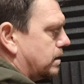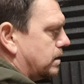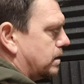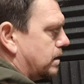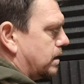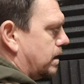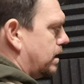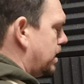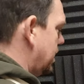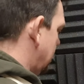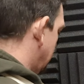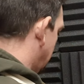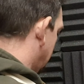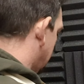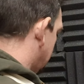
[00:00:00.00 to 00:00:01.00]

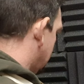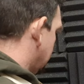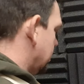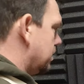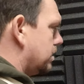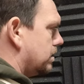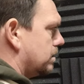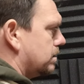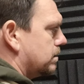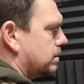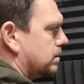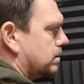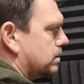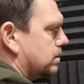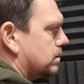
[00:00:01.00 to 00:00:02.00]

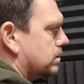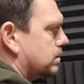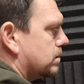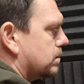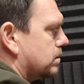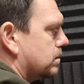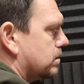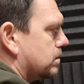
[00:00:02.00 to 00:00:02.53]
No one is speaking in this clip.